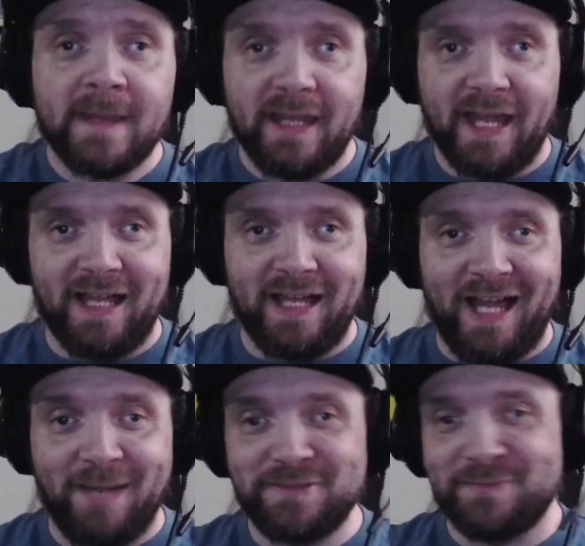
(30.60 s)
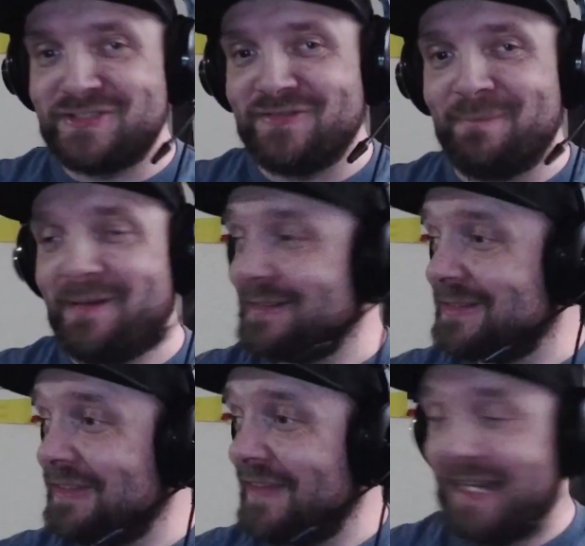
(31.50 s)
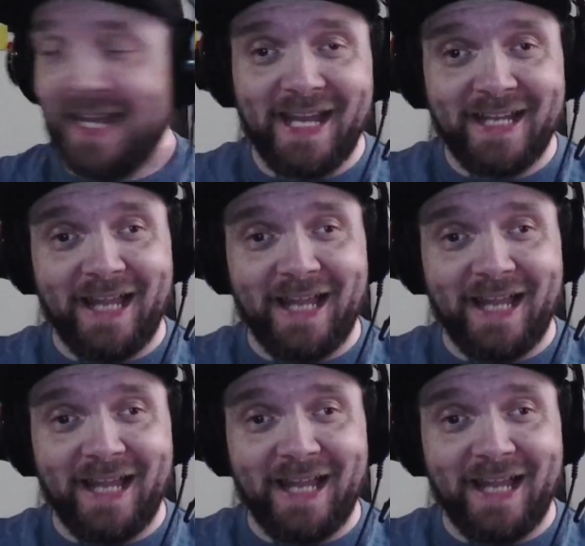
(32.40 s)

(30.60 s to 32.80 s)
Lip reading: I'm so much of a belt nerd that I